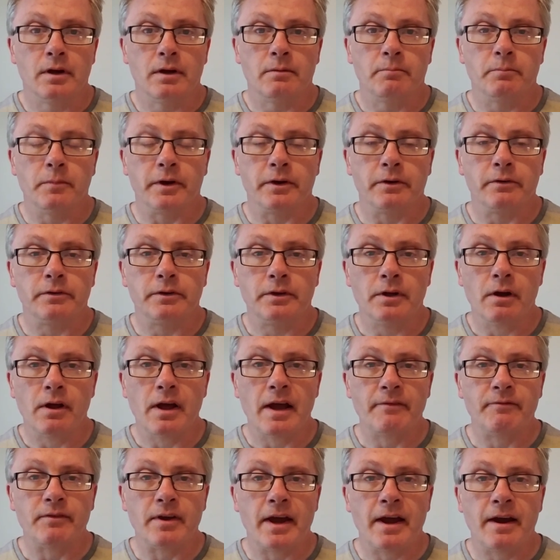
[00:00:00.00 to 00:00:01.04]
But you still
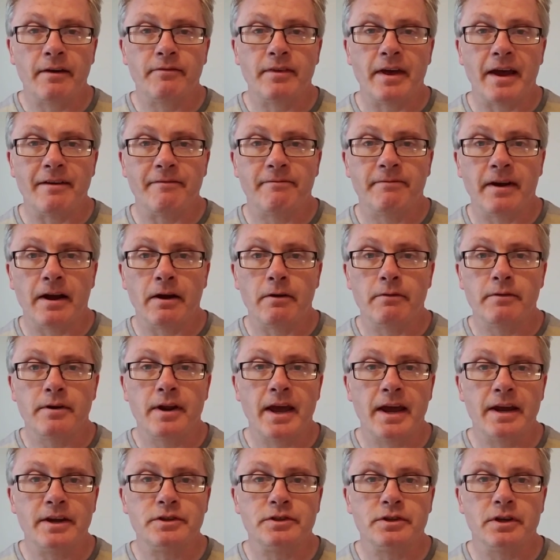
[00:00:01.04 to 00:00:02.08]
have to have that
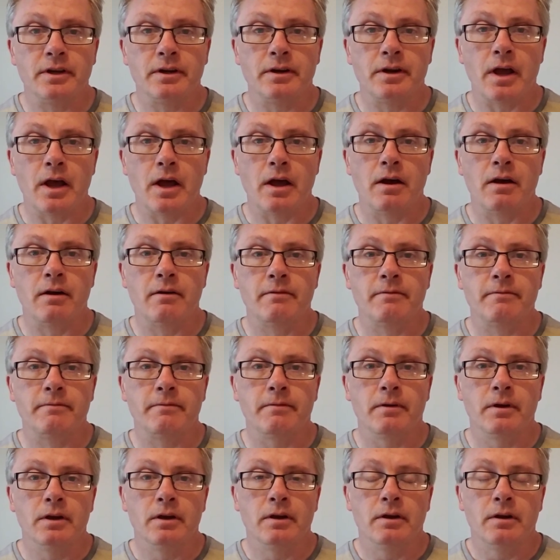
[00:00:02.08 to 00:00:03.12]
foundation of
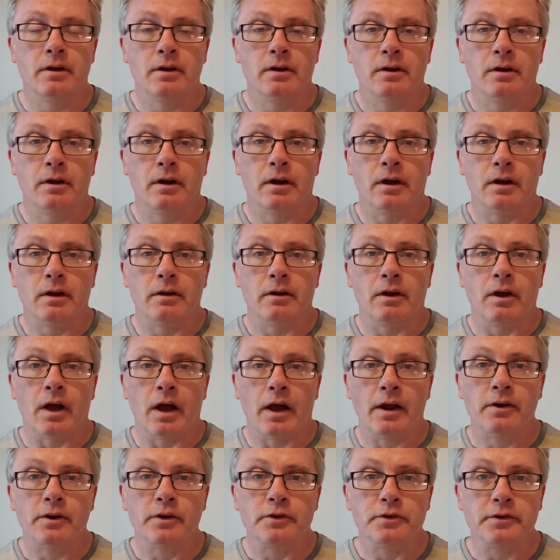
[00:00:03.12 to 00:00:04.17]

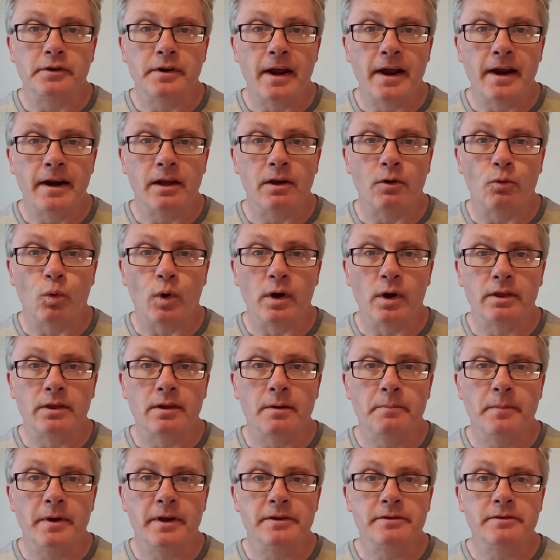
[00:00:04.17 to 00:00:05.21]
understanding what the
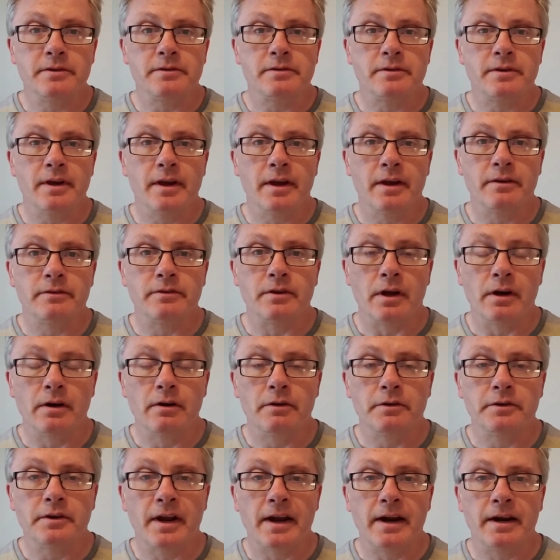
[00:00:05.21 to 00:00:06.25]
business is,
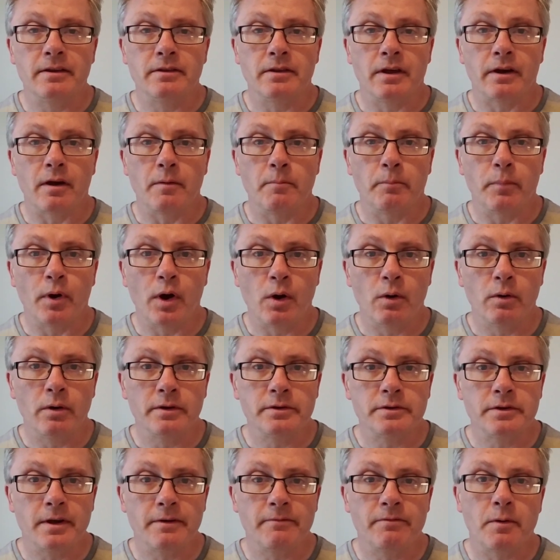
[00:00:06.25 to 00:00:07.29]
understanding the
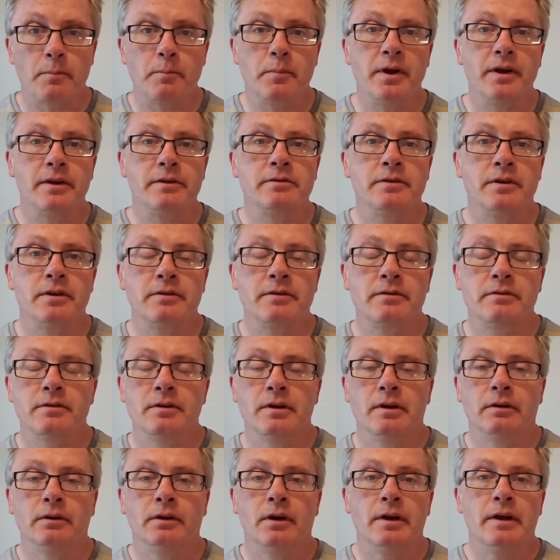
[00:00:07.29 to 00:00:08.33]
components of the business.
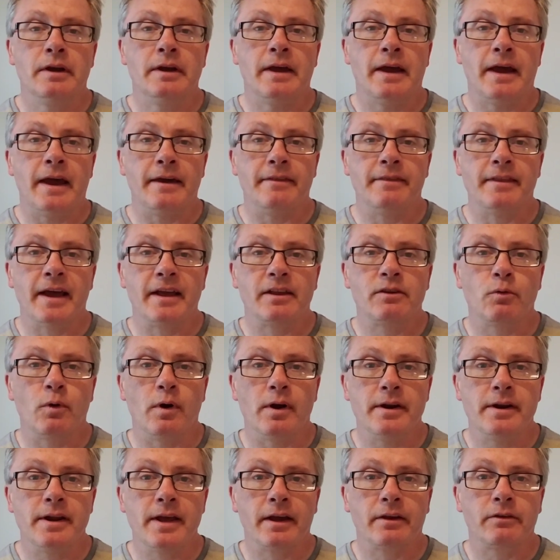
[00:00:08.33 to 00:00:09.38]
And that's what
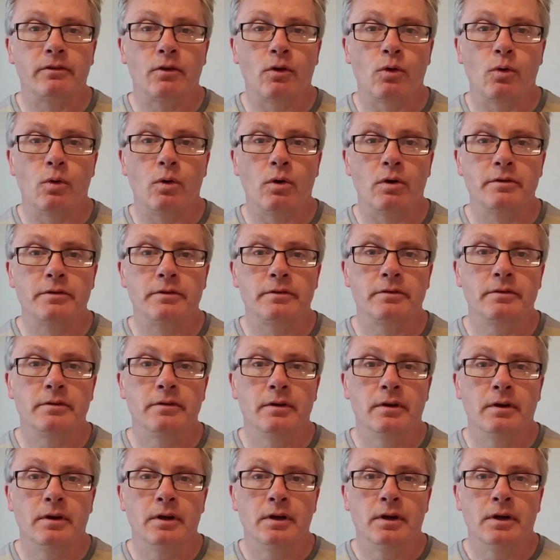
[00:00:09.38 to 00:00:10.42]
Nick's course
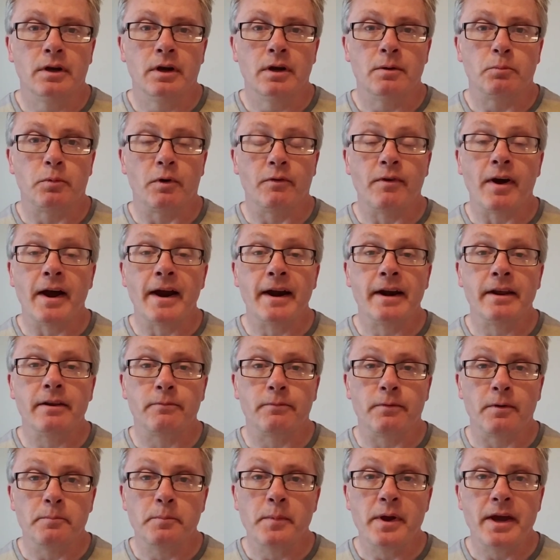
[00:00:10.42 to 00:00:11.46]
provided
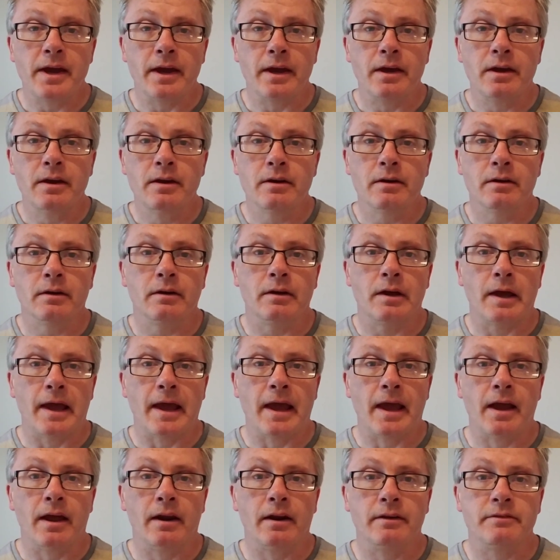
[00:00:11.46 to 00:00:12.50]
for me.
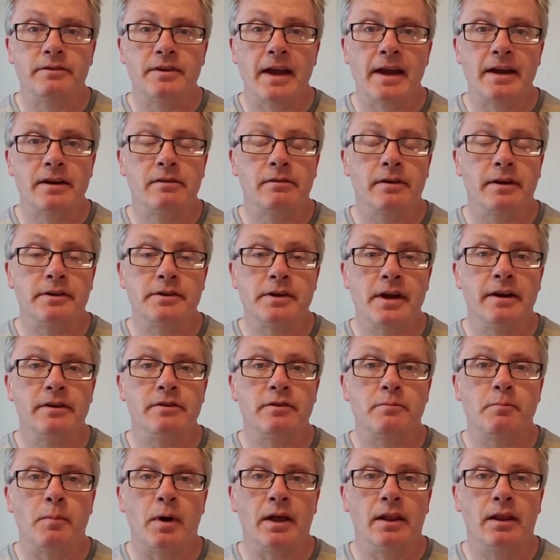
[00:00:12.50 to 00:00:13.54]
And it's actually
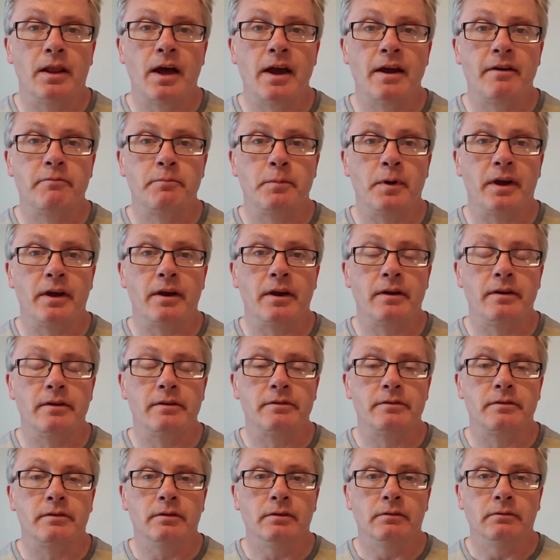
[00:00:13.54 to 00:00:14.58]
changed my life
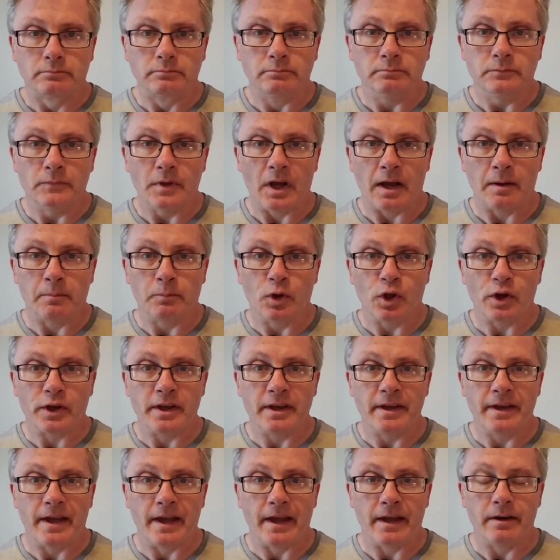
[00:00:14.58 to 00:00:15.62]
because I'm
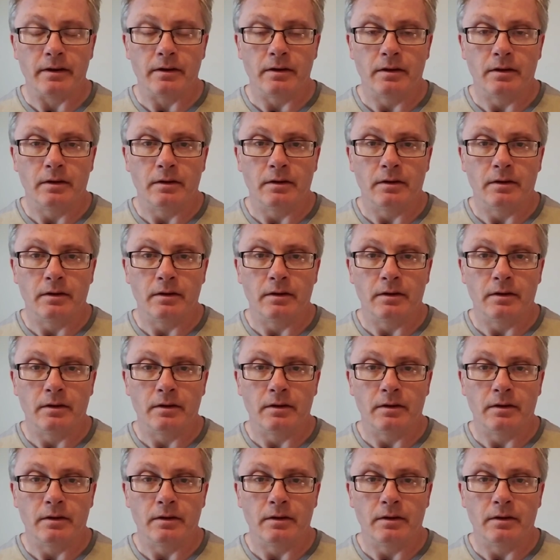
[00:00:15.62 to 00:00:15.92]
looking at